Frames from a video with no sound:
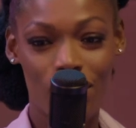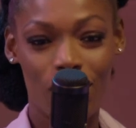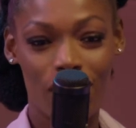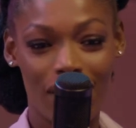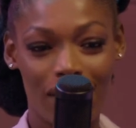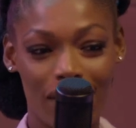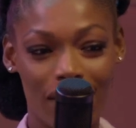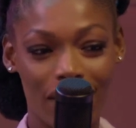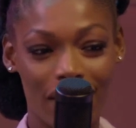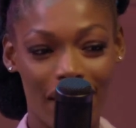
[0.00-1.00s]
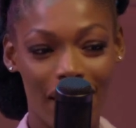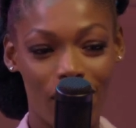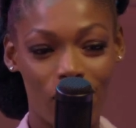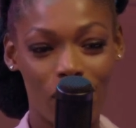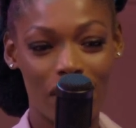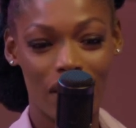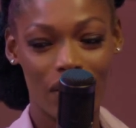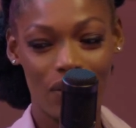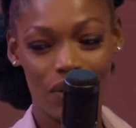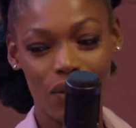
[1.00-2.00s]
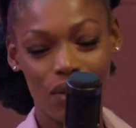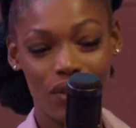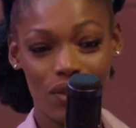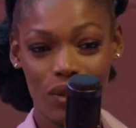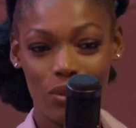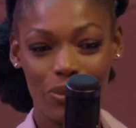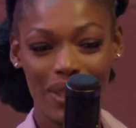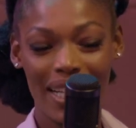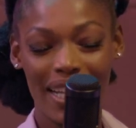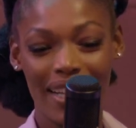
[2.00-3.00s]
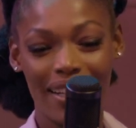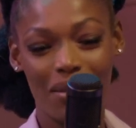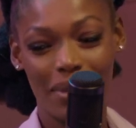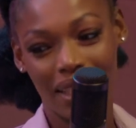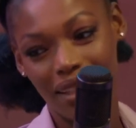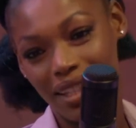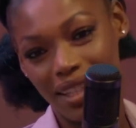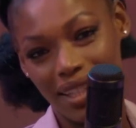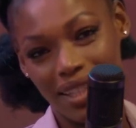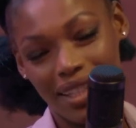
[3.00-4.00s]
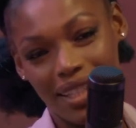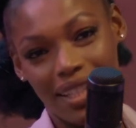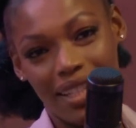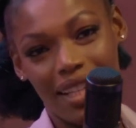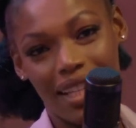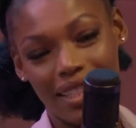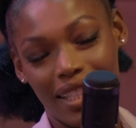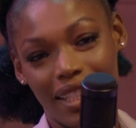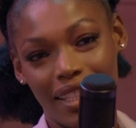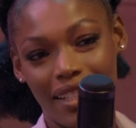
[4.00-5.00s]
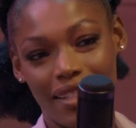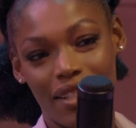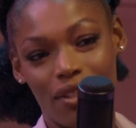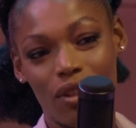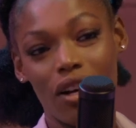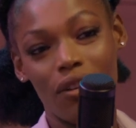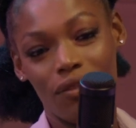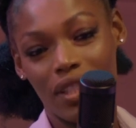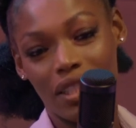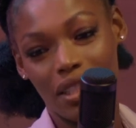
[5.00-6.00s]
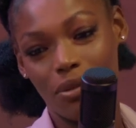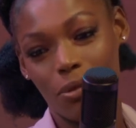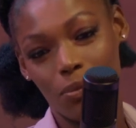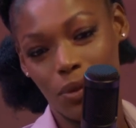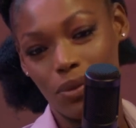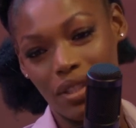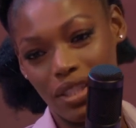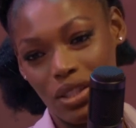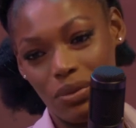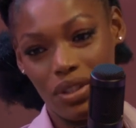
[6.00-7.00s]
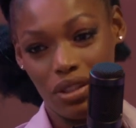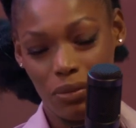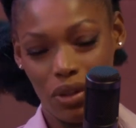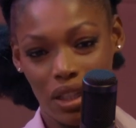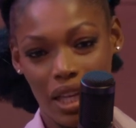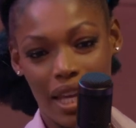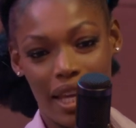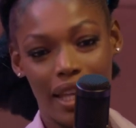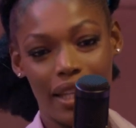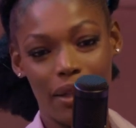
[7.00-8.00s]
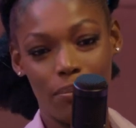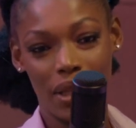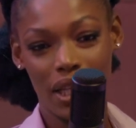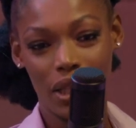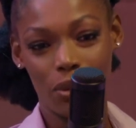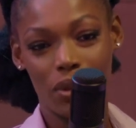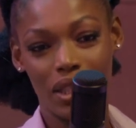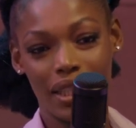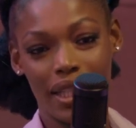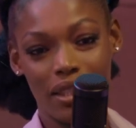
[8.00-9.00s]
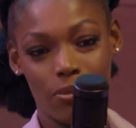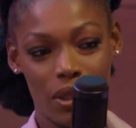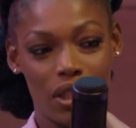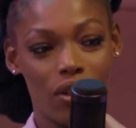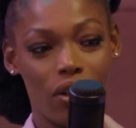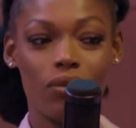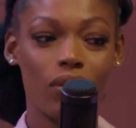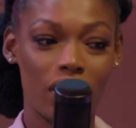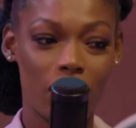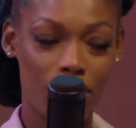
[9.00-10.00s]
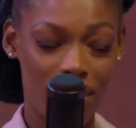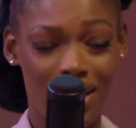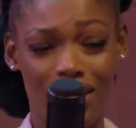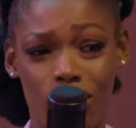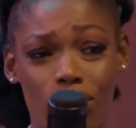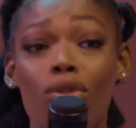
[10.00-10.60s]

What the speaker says: when you're the girl that everyone tells, oh, you're so pretty. Oh my God. And it's like easy. Your confidence has been built since you were small. Mm-hmm. And then being the one that has been in love with something that you